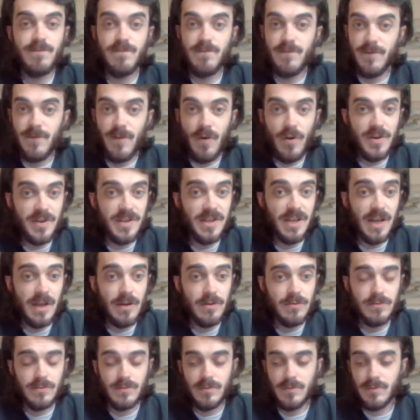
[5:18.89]
finding
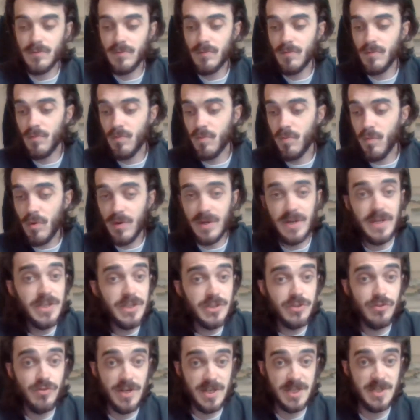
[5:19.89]
out what
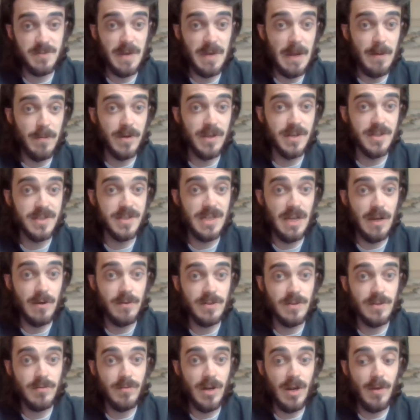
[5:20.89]
interests people in
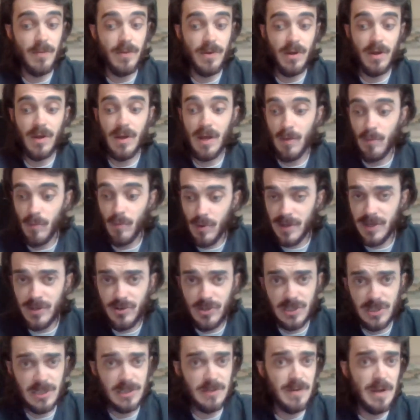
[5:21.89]
Saudi Arabia and what
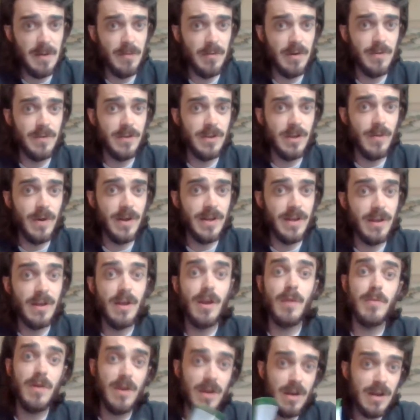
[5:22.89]
interests people in the UAE.
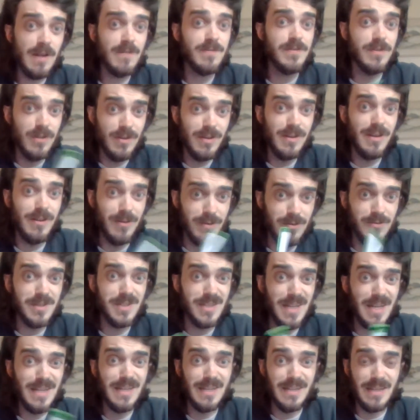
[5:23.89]
And I'm going to have to look at all the
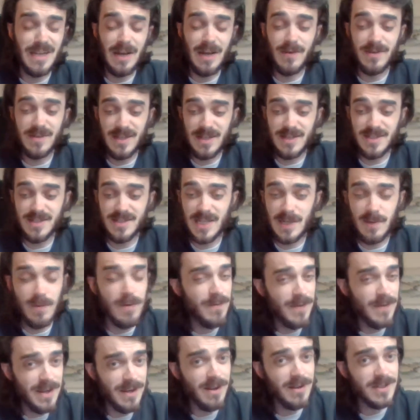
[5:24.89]
data now and see
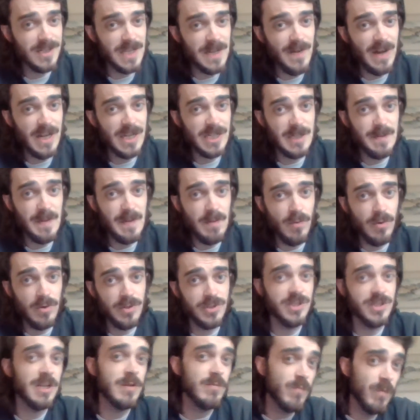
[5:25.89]
what videos they've actually been
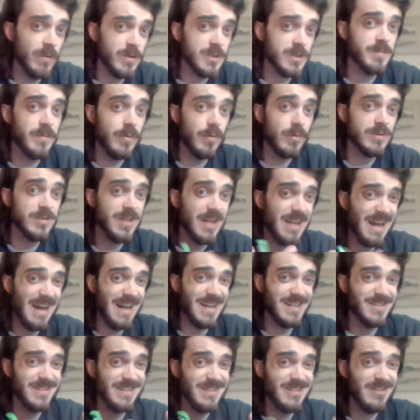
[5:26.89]
watching and what sports they
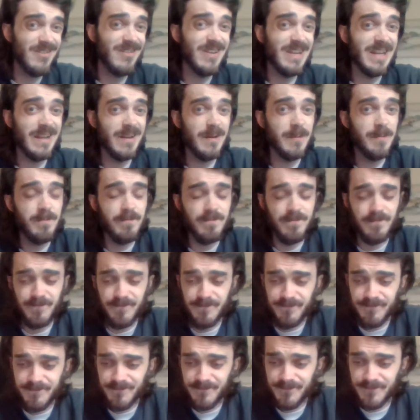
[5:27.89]
actually like.
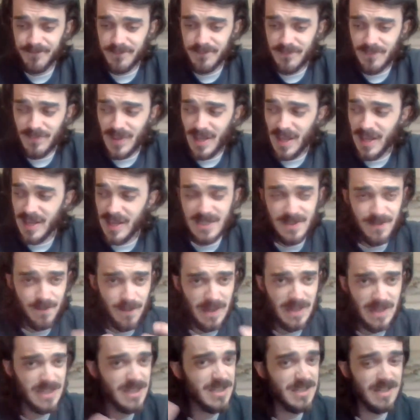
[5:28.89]
It's
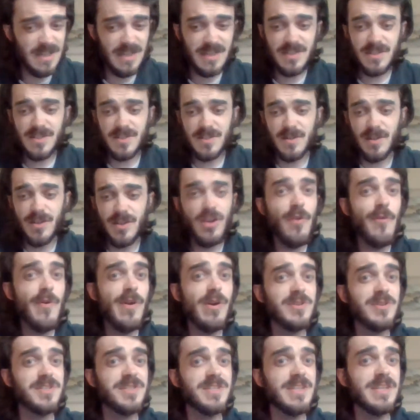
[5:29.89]
just
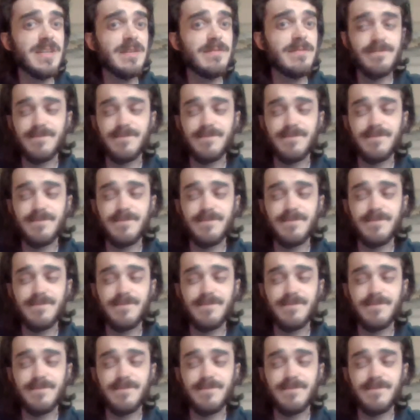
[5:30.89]
curiosity.